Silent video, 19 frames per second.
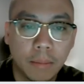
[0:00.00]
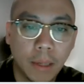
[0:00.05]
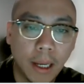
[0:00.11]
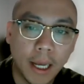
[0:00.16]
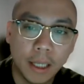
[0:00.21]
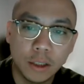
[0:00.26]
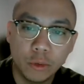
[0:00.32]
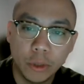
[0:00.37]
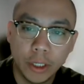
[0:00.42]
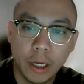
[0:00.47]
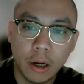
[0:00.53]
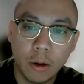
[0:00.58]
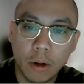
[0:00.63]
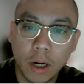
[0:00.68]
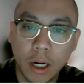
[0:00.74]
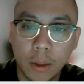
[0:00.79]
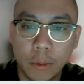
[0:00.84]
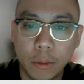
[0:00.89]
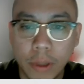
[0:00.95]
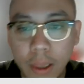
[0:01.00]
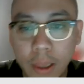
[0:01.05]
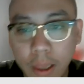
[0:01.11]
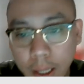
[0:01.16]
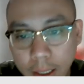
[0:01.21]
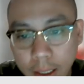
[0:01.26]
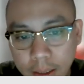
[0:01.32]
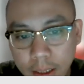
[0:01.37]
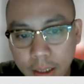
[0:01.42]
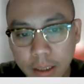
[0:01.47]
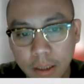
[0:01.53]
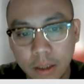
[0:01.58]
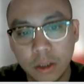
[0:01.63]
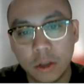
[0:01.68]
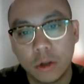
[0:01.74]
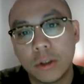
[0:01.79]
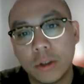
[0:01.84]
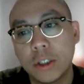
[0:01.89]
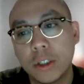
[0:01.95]
As we go on with
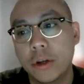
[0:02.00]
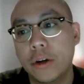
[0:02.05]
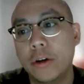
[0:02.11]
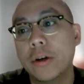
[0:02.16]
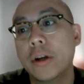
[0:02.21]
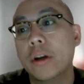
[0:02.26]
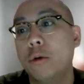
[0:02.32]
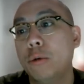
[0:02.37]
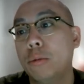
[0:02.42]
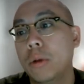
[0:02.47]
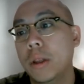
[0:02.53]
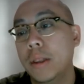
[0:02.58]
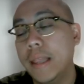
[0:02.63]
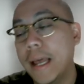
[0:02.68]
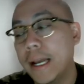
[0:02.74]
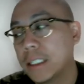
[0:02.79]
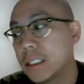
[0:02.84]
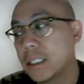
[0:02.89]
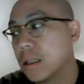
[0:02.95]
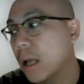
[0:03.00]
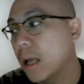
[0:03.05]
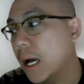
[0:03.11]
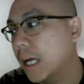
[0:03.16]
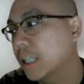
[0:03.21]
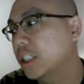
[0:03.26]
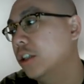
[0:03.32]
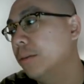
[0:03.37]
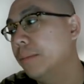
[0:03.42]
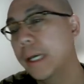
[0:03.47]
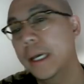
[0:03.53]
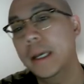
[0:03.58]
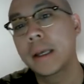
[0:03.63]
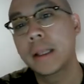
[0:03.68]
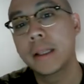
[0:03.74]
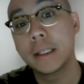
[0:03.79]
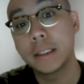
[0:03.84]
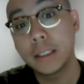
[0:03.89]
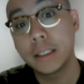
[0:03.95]
lessons or to your next class, you may
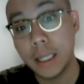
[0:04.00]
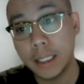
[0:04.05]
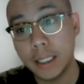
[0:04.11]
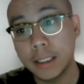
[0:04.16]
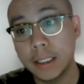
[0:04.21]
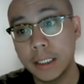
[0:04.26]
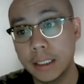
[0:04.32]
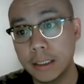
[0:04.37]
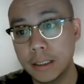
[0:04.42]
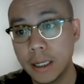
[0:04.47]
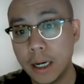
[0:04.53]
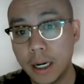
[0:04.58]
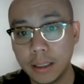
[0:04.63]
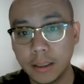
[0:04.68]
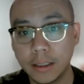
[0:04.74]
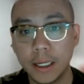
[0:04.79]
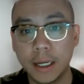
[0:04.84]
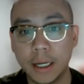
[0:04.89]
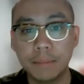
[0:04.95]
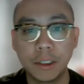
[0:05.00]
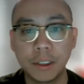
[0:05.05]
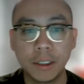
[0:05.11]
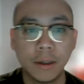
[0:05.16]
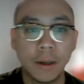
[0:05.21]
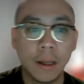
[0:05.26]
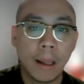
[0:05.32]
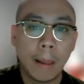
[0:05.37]
discuss these concepts.